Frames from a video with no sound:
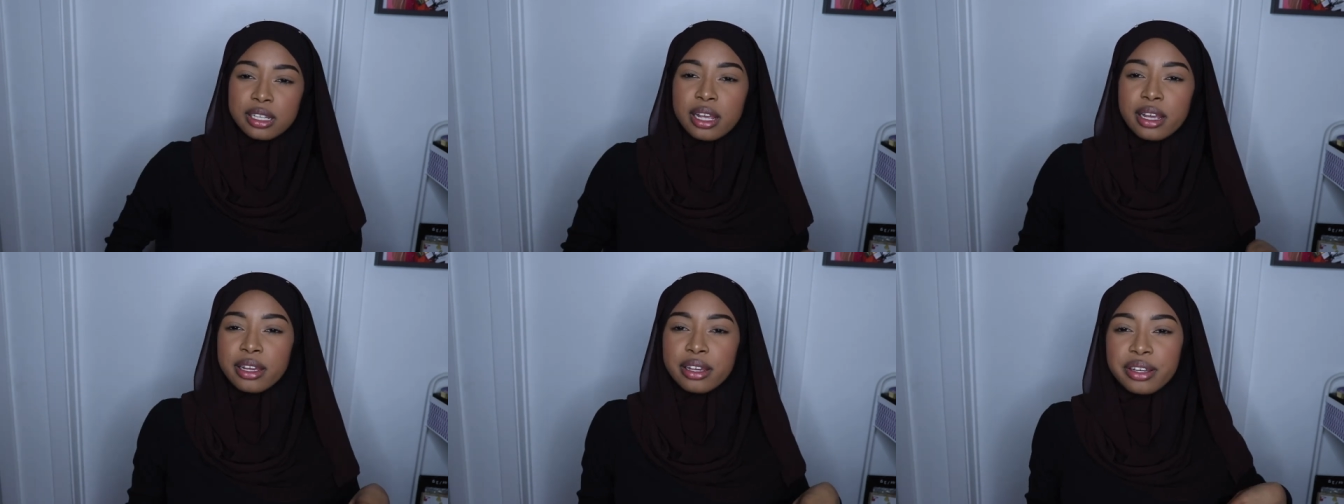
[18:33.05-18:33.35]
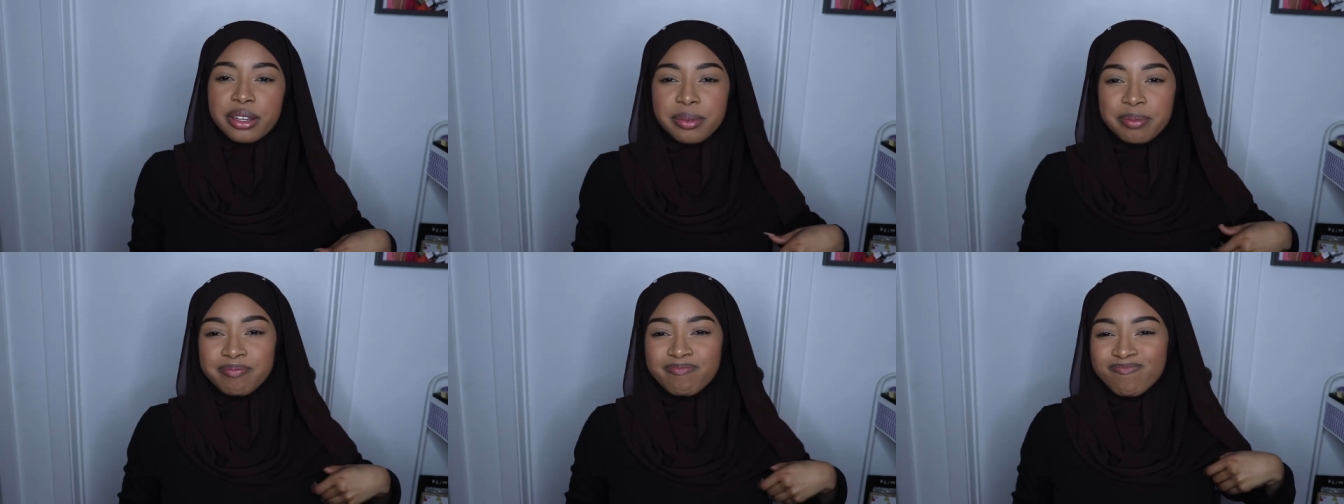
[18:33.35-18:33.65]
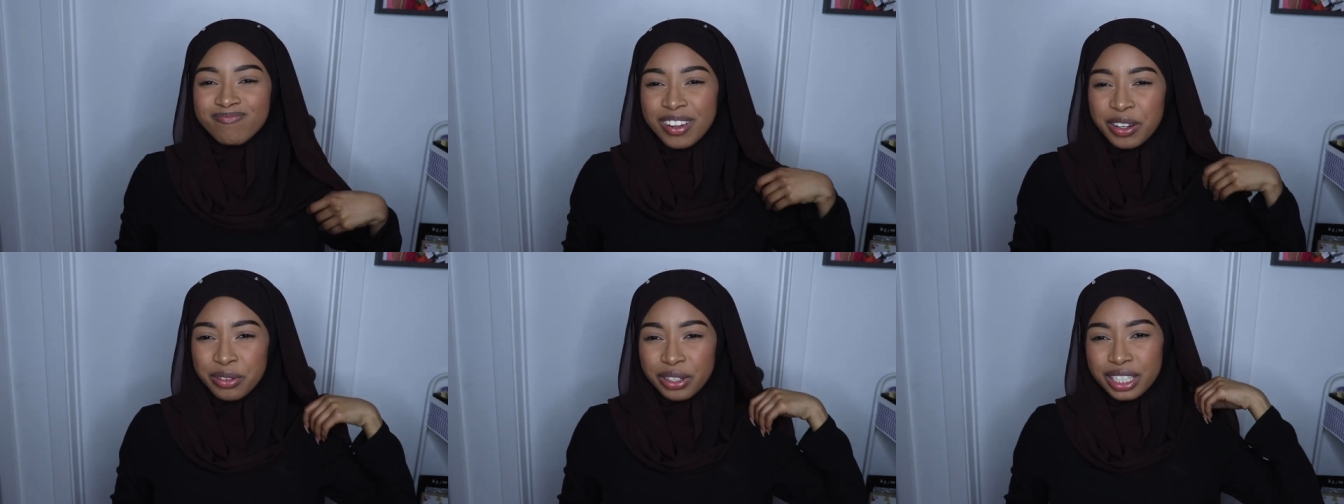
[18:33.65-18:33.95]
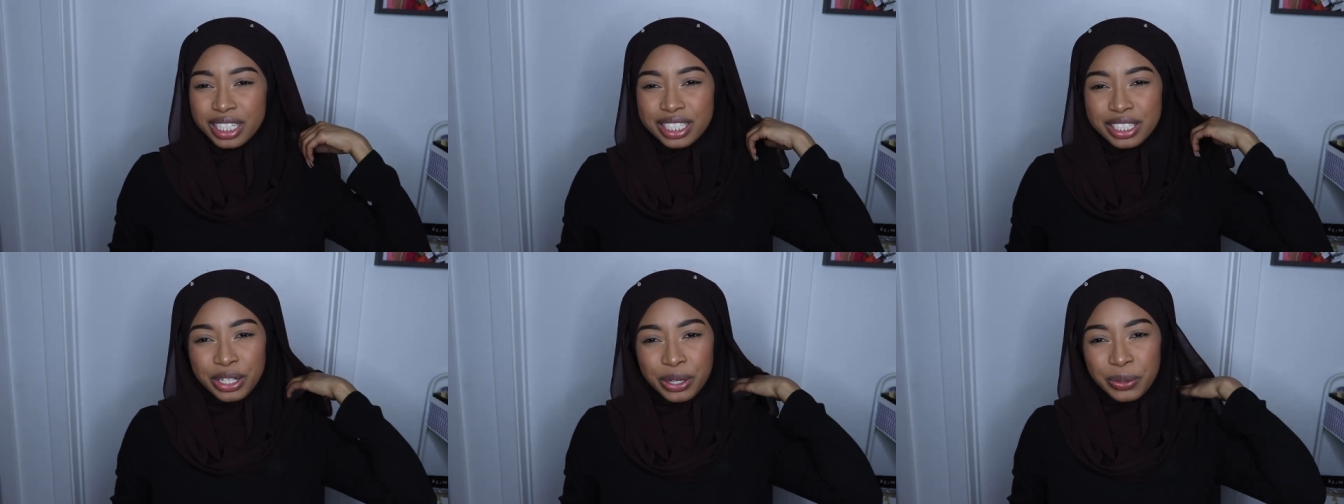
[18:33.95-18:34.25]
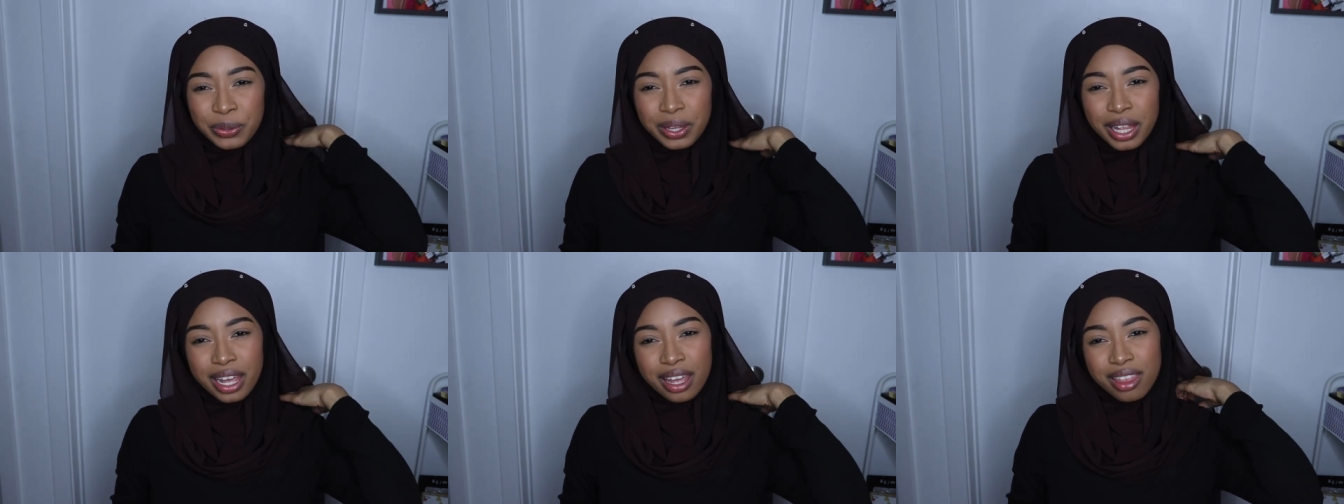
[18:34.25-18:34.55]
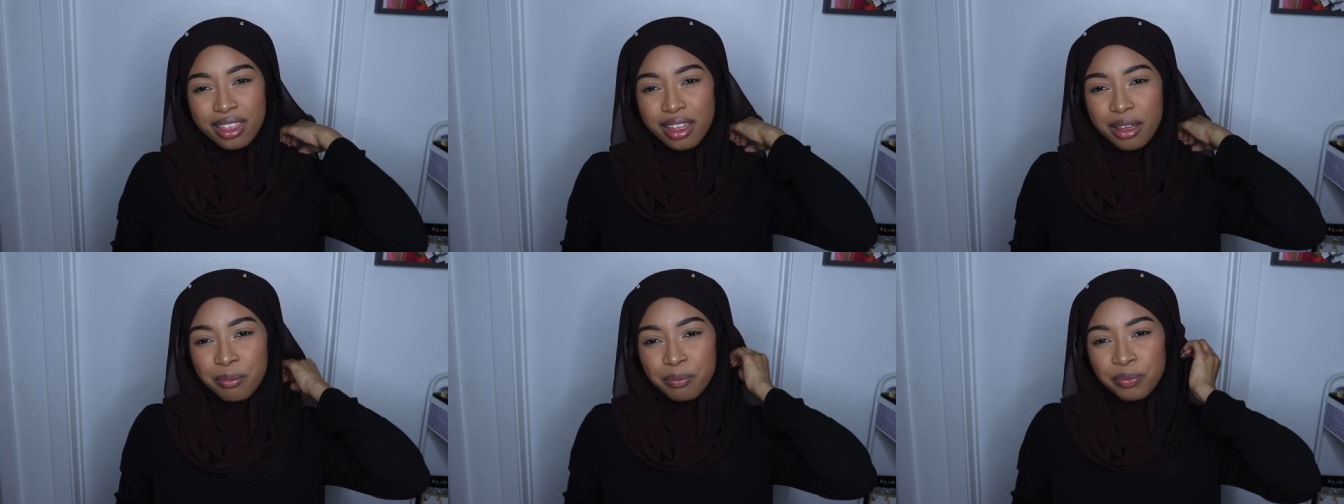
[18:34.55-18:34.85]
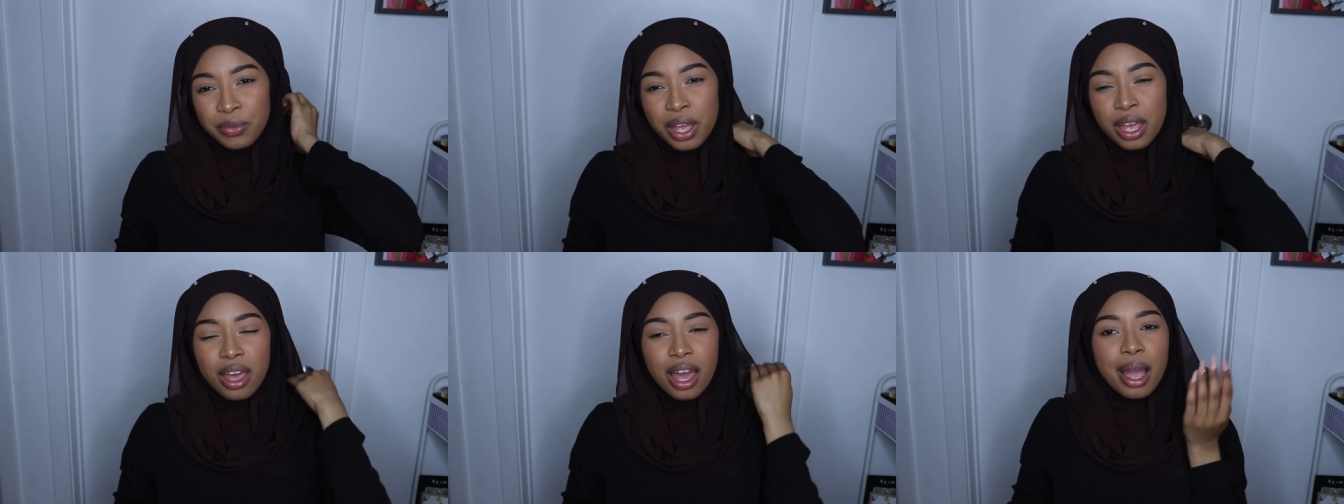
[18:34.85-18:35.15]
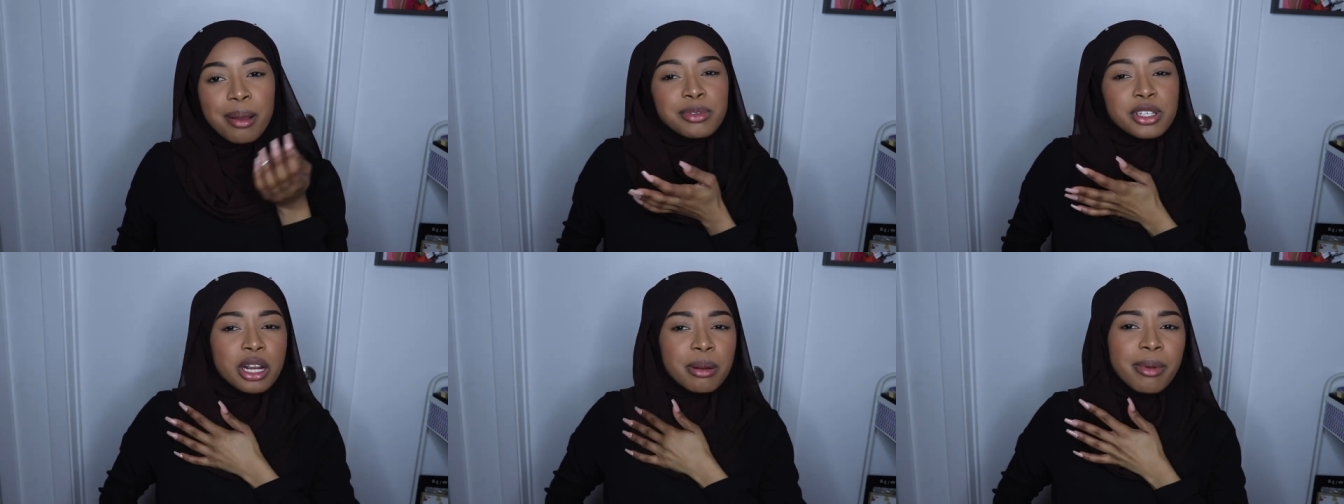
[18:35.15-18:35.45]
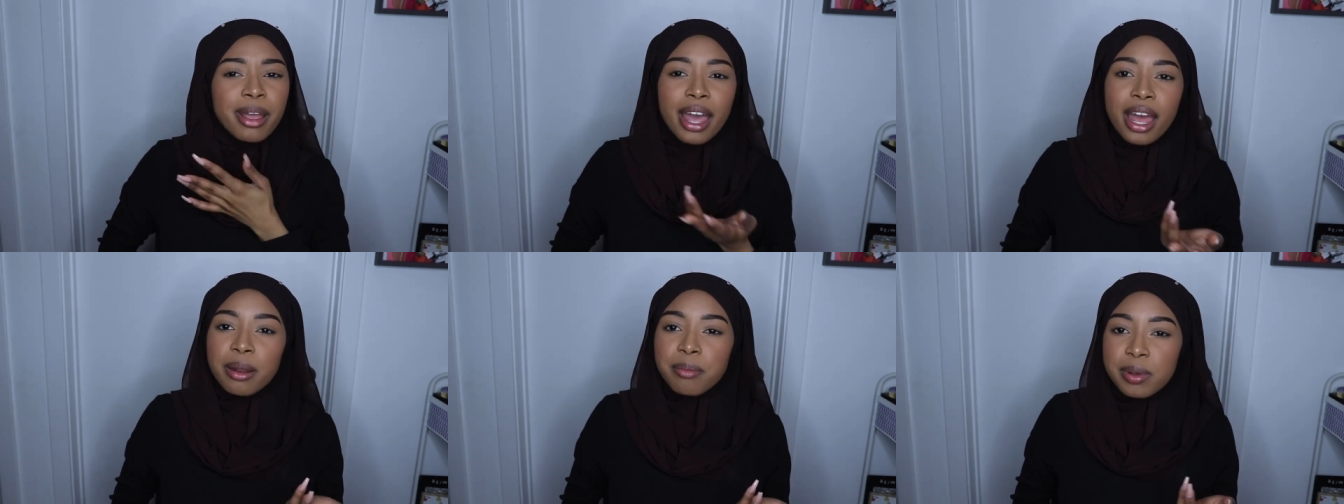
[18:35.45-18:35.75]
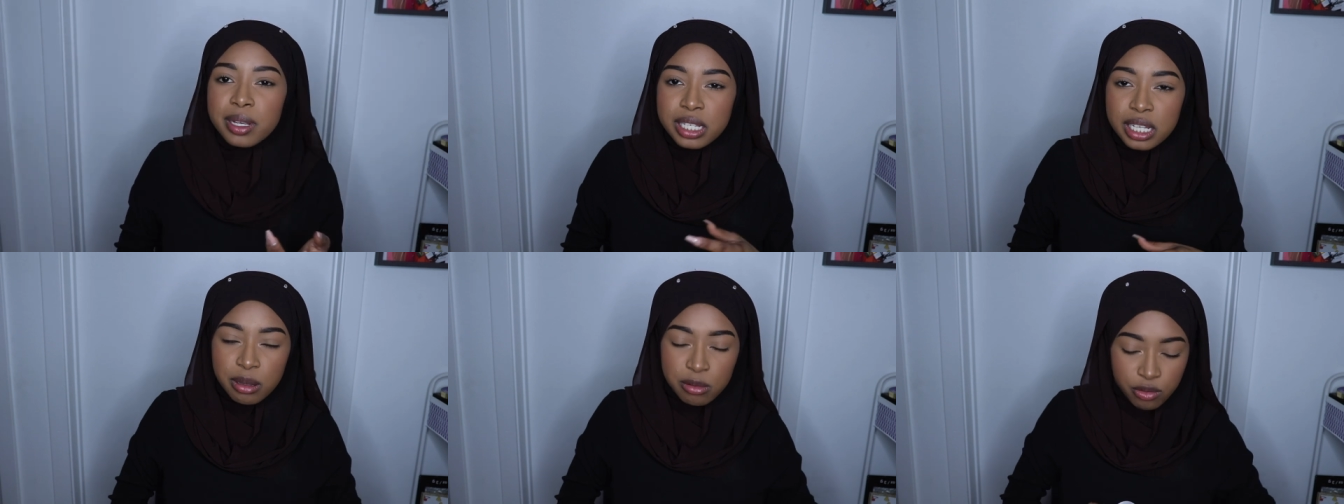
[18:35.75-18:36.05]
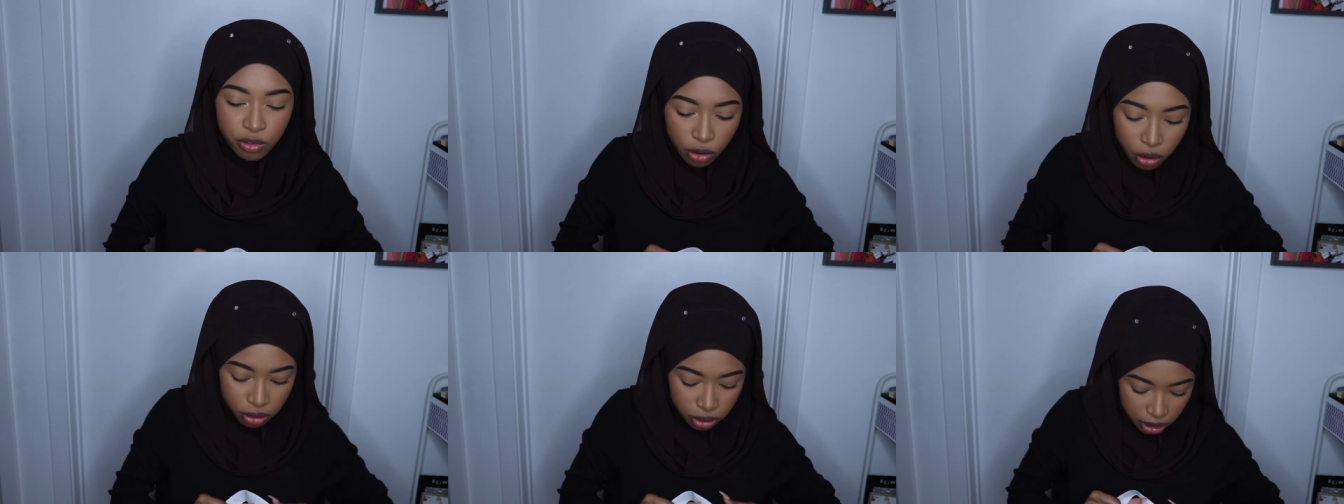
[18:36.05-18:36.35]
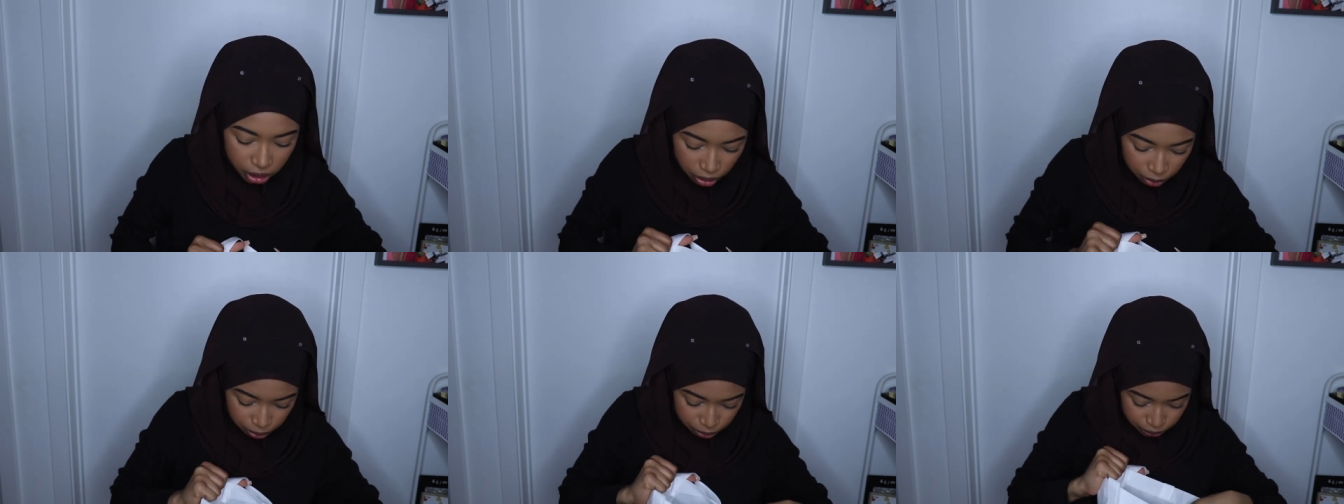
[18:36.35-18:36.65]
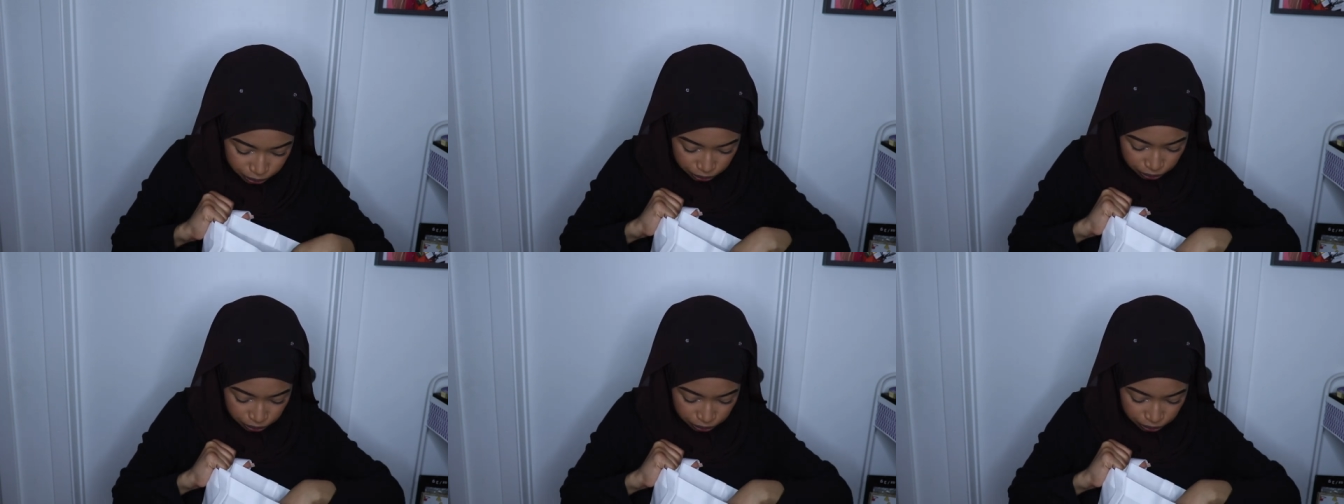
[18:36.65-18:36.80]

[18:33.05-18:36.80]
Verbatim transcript: Like, I really don't like them. I'm sorry my headpiece keeps falling.